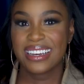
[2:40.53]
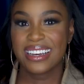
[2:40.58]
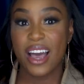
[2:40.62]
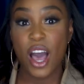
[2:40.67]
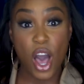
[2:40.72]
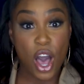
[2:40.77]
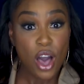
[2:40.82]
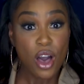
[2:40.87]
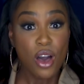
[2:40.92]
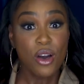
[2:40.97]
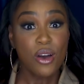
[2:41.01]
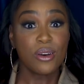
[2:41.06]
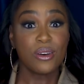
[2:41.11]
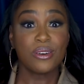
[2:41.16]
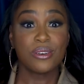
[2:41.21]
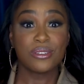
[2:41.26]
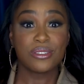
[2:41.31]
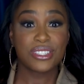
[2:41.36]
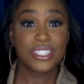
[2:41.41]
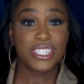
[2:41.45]

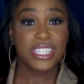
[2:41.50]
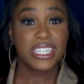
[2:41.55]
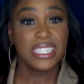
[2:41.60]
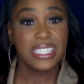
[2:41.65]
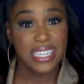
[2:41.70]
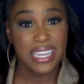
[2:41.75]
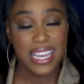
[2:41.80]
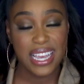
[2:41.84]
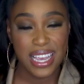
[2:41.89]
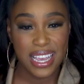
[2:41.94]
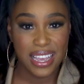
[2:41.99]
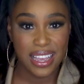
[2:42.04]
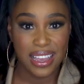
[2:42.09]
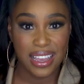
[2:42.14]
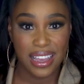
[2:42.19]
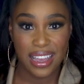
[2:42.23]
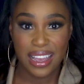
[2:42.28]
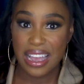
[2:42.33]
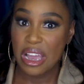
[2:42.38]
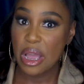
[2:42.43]
Oh, Gigi?
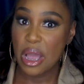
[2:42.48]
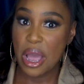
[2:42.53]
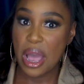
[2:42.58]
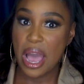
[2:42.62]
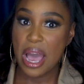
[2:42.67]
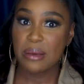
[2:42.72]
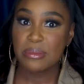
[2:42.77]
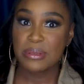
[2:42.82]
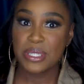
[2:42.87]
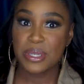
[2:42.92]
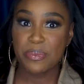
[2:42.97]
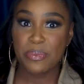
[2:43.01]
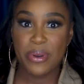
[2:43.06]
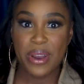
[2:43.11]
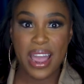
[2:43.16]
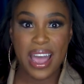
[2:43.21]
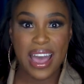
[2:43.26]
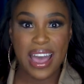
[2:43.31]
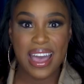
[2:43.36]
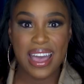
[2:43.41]
I'm
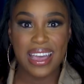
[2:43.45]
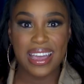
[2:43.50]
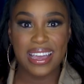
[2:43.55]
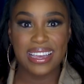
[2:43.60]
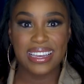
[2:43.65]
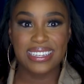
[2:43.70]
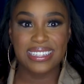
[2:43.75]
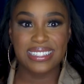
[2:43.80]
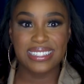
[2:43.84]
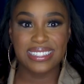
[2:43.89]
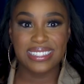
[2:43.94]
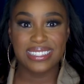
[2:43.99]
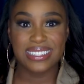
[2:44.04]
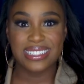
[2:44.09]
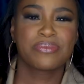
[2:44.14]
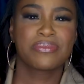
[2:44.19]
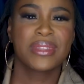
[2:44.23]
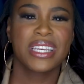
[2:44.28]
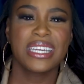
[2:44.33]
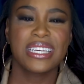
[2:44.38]

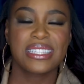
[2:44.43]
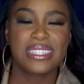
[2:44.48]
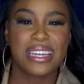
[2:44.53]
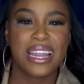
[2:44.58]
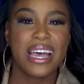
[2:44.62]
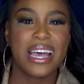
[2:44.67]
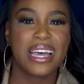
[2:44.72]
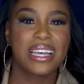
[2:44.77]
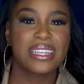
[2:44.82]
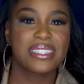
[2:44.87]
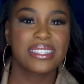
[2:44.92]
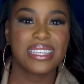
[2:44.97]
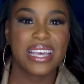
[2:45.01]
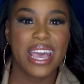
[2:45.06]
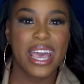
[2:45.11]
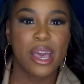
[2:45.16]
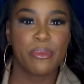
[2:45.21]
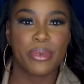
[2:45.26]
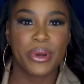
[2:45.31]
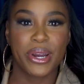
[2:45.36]
surprised. These nuts.
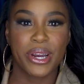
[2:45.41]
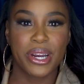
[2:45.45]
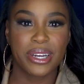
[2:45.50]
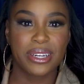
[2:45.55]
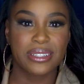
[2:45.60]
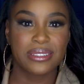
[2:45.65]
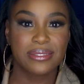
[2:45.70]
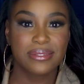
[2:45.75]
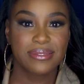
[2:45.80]
Amber.